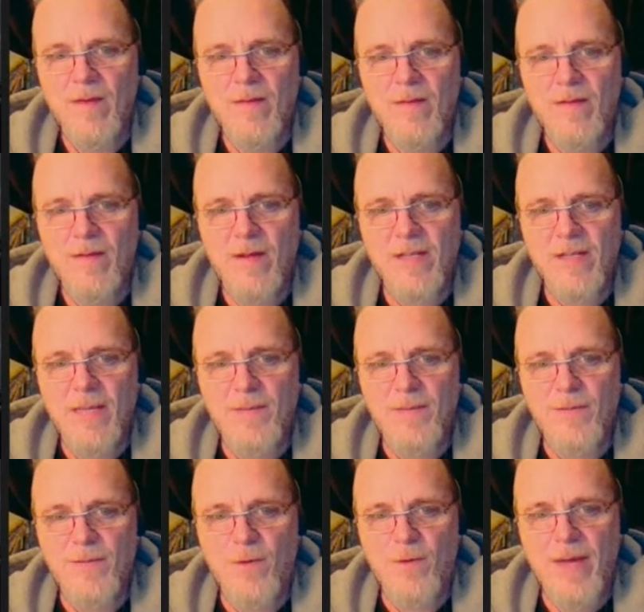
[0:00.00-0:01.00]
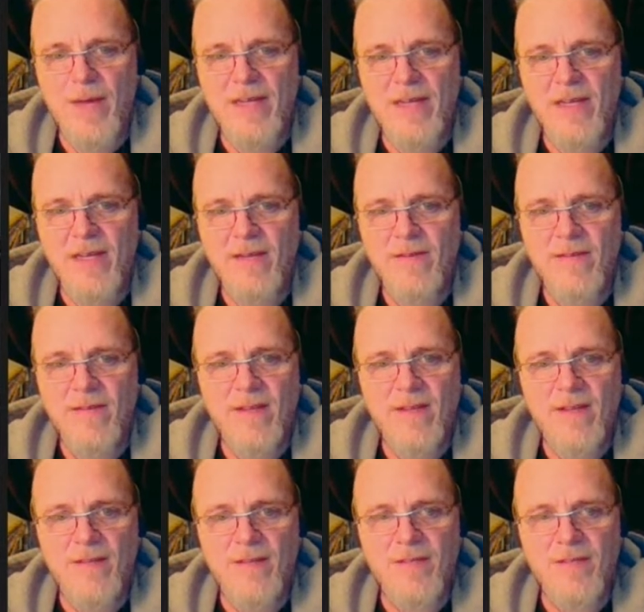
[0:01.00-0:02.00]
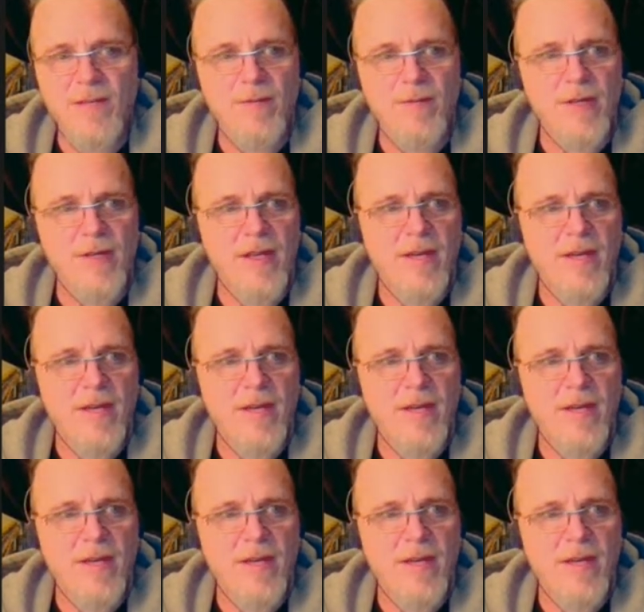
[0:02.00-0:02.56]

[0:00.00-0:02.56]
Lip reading: I kept the formatting. I'll have to get rid of that.